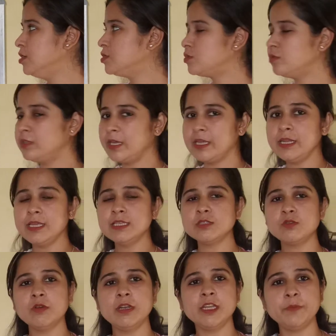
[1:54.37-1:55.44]
So there is
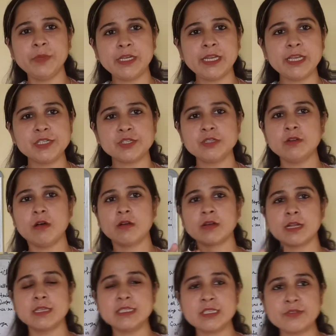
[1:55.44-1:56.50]
no limitation or
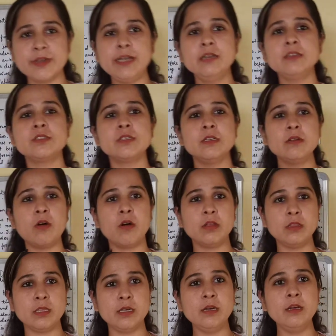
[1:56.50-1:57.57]
constraint
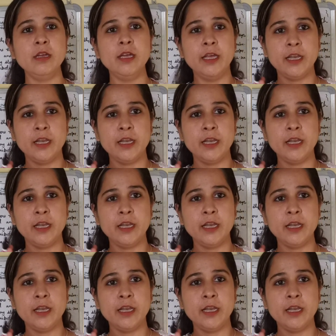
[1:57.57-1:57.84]
on the